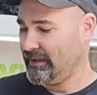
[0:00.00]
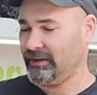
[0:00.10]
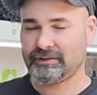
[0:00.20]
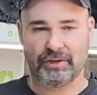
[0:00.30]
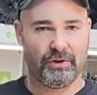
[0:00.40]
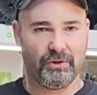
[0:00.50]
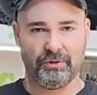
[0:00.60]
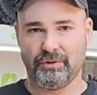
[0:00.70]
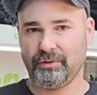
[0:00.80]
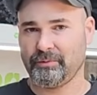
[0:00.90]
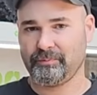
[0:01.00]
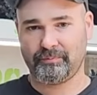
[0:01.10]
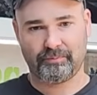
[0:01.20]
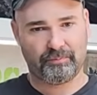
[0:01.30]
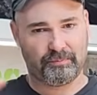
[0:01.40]
It's a whole
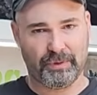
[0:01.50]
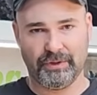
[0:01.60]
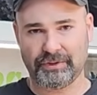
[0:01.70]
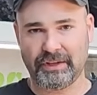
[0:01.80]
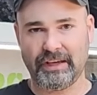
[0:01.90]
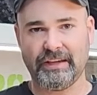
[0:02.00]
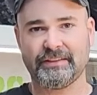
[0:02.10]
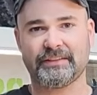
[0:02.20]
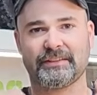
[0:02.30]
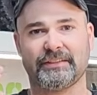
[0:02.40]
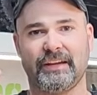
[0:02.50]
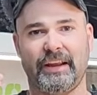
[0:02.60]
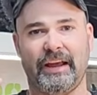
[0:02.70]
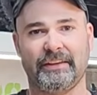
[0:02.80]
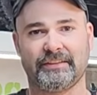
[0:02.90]
built case.
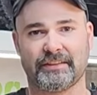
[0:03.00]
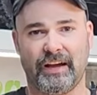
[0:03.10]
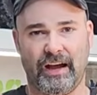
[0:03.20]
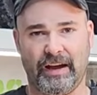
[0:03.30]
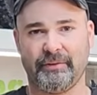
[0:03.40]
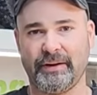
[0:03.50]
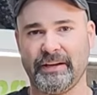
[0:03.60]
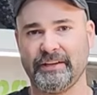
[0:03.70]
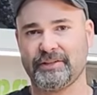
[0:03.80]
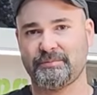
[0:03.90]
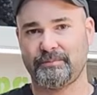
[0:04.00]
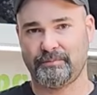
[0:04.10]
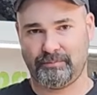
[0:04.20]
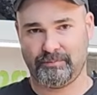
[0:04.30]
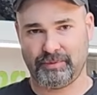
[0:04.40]
It has high range
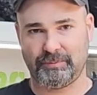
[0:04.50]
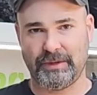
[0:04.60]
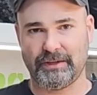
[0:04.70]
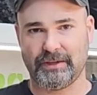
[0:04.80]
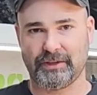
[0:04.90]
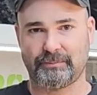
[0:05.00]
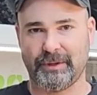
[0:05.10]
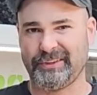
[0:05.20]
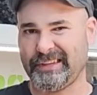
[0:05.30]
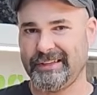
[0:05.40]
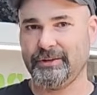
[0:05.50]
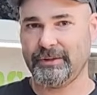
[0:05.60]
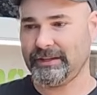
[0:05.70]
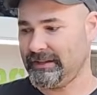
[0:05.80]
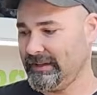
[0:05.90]
speed gears built
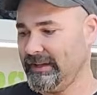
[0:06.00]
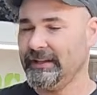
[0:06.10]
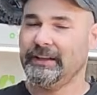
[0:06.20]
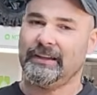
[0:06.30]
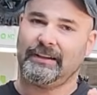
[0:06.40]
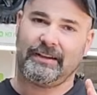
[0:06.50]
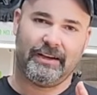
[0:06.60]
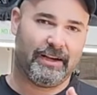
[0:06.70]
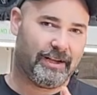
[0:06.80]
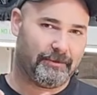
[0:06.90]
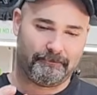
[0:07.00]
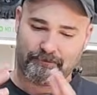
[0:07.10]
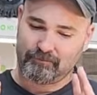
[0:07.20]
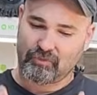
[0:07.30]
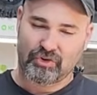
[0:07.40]
into it.
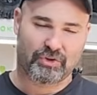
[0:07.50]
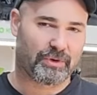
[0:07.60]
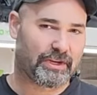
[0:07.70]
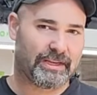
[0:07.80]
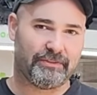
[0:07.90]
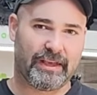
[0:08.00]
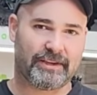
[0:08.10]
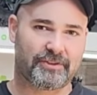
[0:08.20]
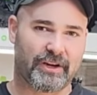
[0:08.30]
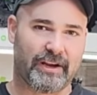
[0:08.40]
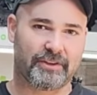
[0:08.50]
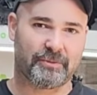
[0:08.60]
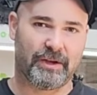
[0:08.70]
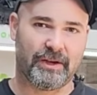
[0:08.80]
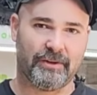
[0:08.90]
So we're going to give that a try
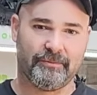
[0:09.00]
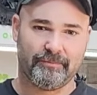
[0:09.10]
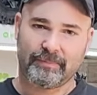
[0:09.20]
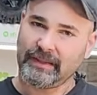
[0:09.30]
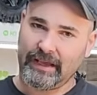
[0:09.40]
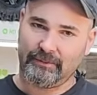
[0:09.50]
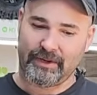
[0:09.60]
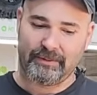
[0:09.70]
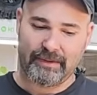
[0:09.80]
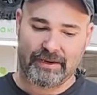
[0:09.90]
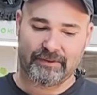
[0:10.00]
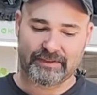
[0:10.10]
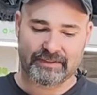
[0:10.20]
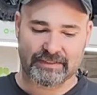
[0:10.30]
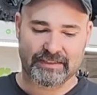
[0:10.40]
as well. And one of the main
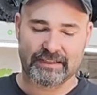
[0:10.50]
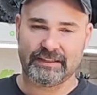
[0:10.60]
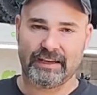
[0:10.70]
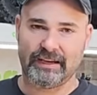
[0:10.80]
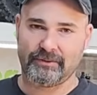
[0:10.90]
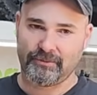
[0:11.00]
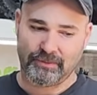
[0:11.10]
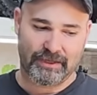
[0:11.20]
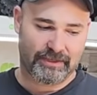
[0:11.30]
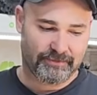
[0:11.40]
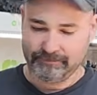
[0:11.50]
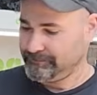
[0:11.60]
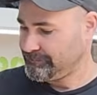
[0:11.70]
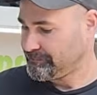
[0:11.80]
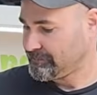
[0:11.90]
reasons I did that,
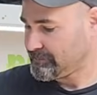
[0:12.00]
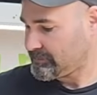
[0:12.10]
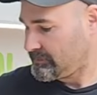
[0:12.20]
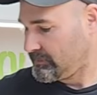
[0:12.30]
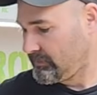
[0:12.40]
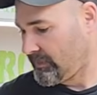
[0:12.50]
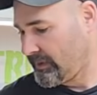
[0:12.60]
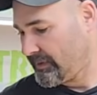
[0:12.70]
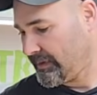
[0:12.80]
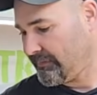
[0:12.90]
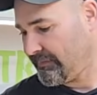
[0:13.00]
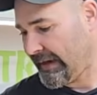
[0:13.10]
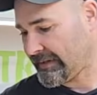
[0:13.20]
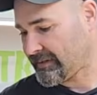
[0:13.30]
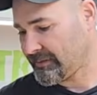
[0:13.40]
well, the
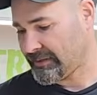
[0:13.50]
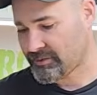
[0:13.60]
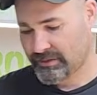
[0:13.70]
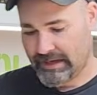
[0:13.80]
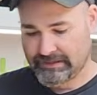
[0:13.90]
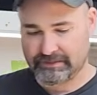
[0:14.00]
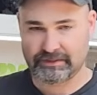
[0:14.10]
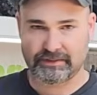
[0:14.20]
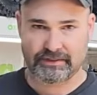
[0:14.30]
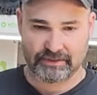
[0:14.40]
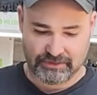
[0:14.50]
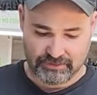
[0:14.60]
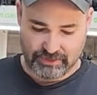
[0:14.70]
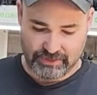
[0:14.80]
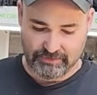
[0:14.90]
factory Traxxas
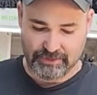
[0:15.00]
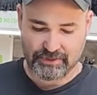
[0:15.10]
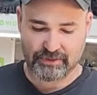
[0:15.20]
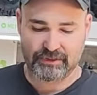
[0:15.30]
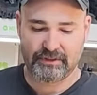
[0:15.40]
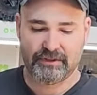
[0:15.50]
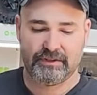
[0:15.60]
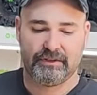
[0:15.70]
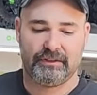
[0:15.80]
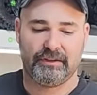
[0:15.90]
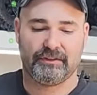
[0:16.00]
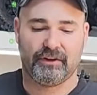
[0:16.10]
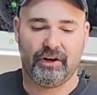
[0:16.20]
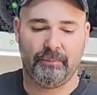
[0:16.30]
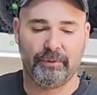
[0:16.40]
transmission
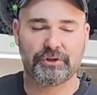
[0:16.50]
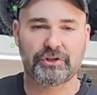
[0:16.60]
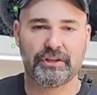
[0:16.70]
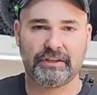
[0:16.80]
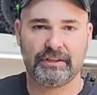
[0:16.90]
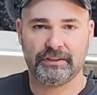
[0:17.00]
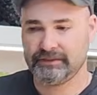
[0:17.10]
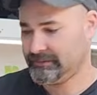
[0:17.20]
is all bushinged,